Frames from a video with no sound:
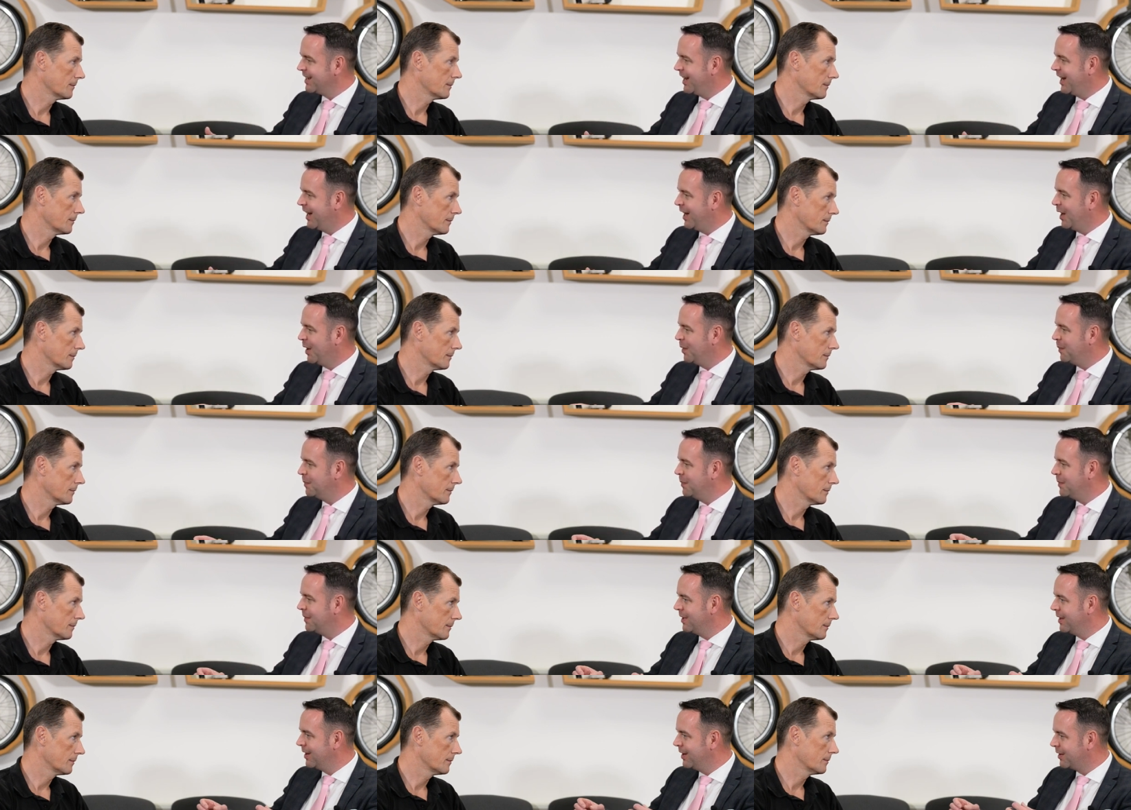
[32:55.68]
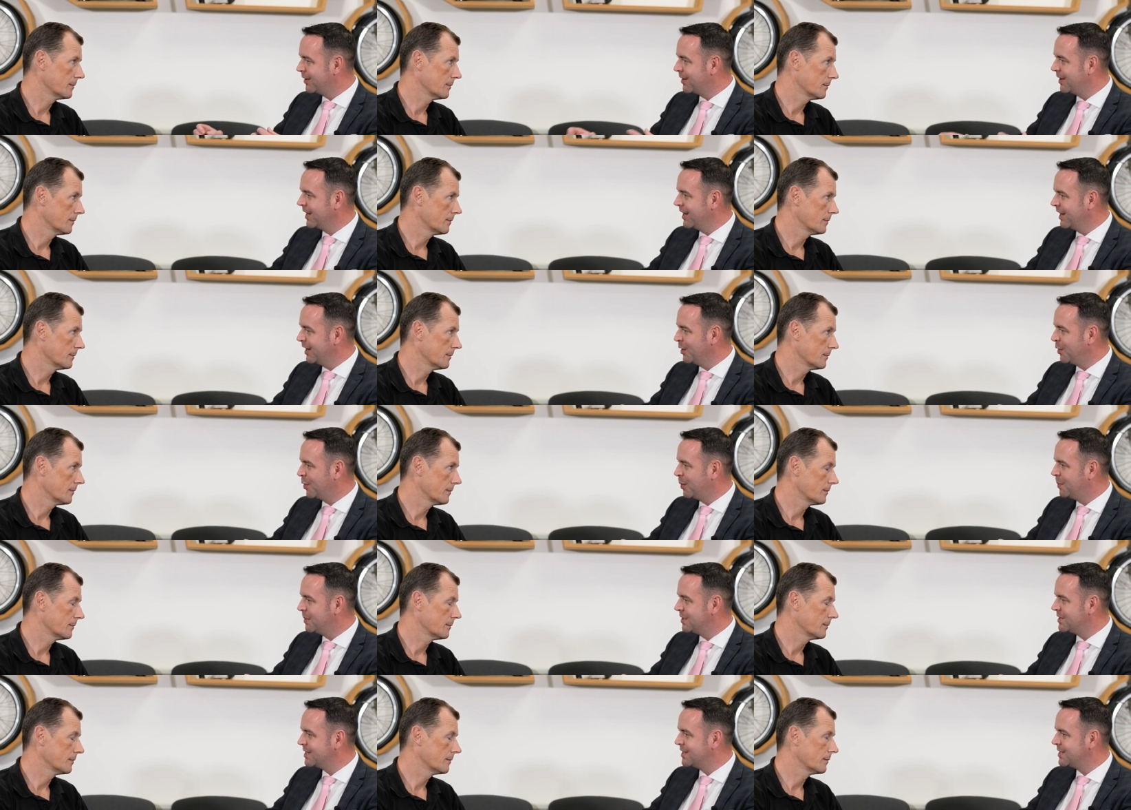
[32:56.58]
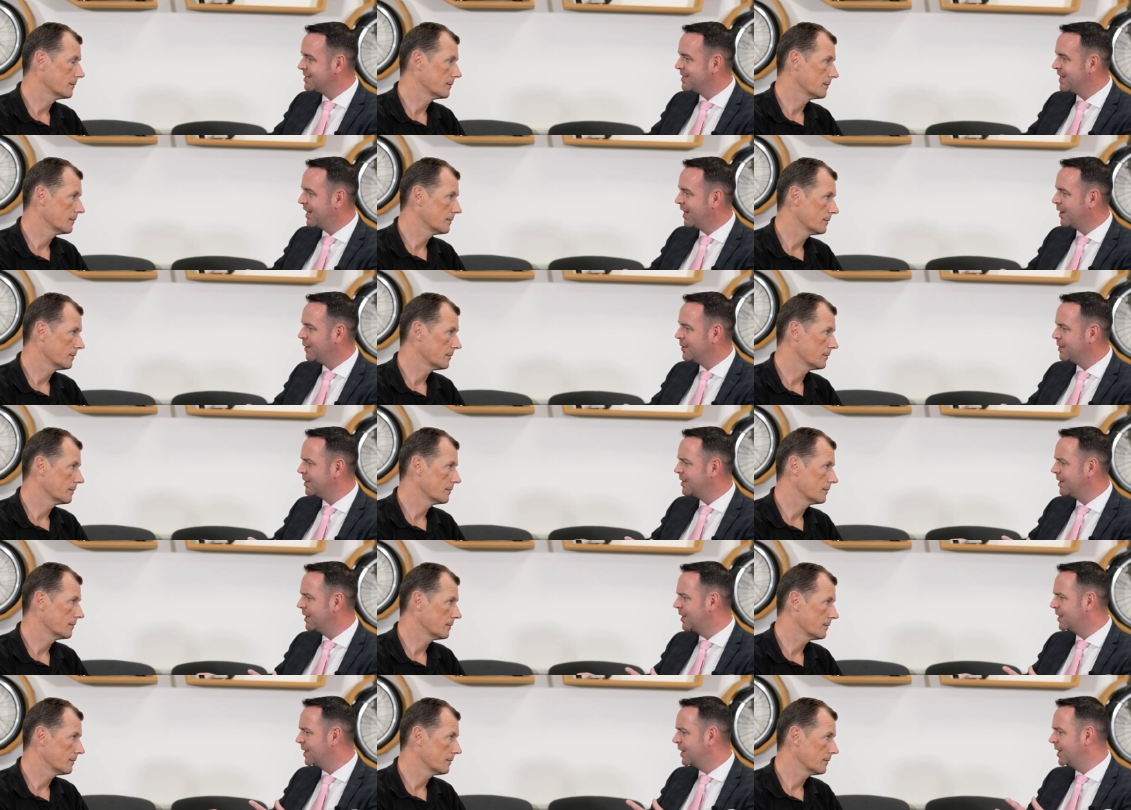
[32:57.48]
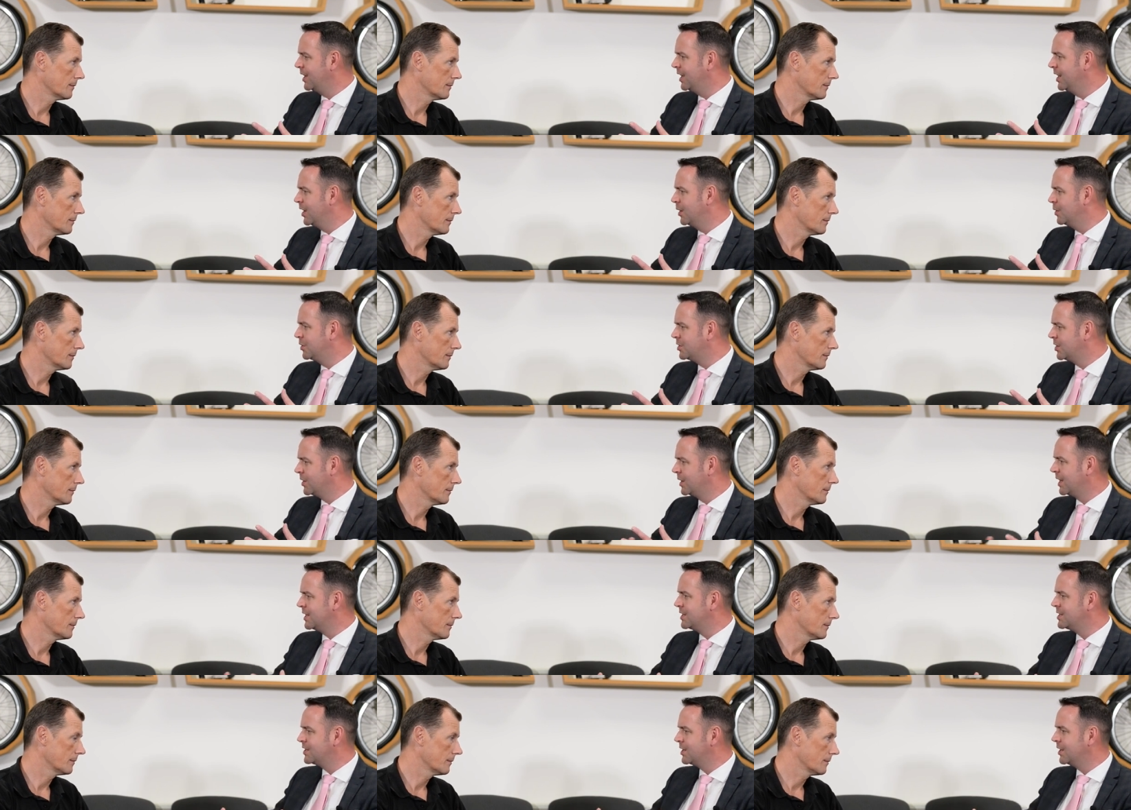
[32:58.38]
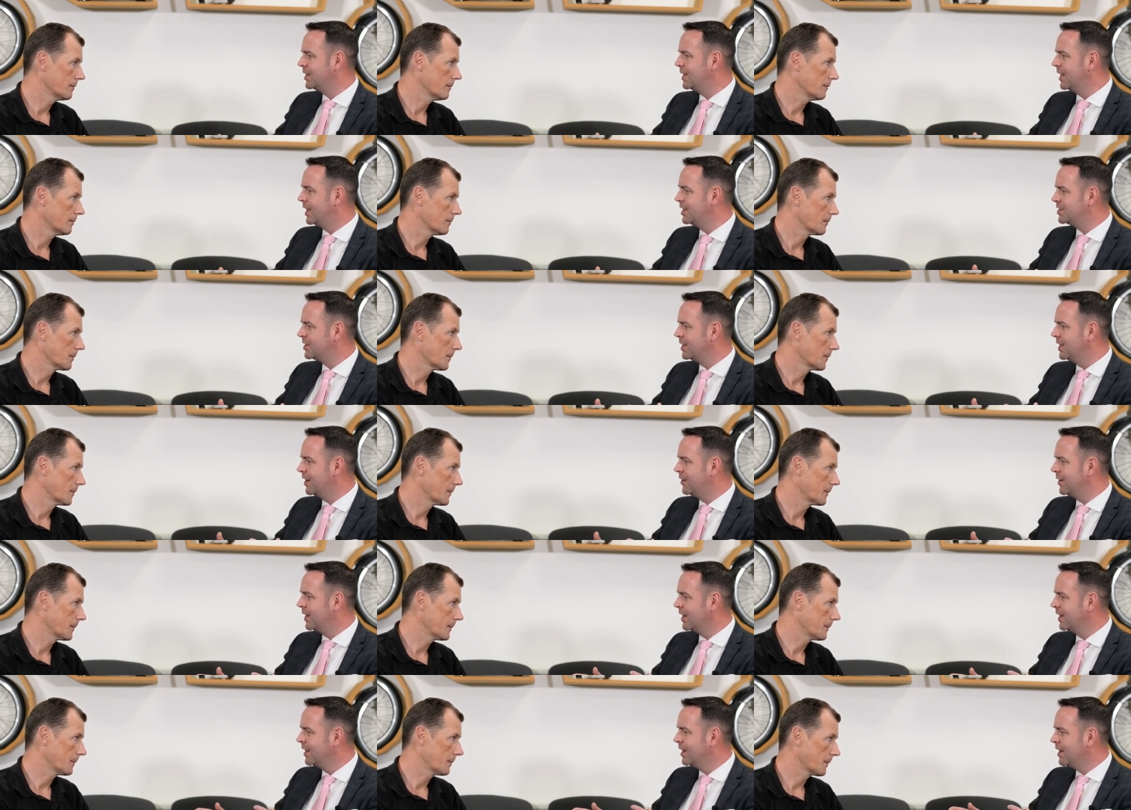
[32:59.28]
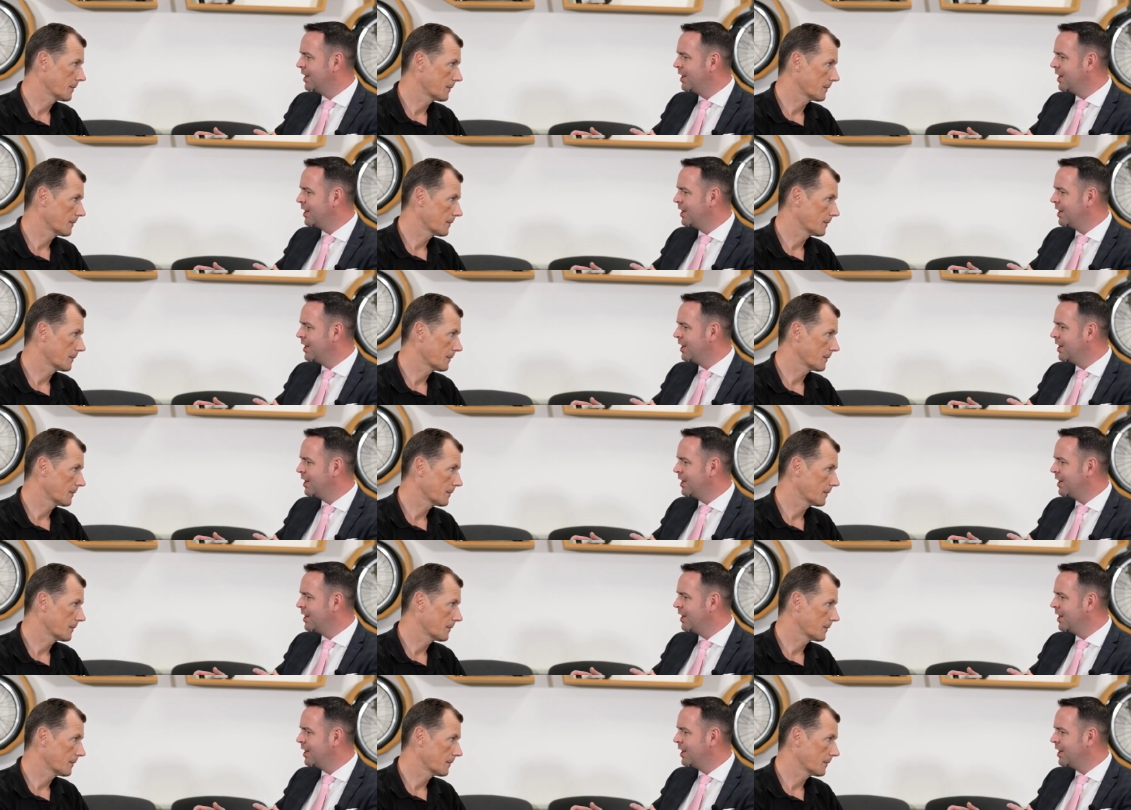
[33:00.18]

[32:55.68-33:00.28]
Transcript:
Speaker 1: um, looking at your business now and thinking, you know, should I study engineering?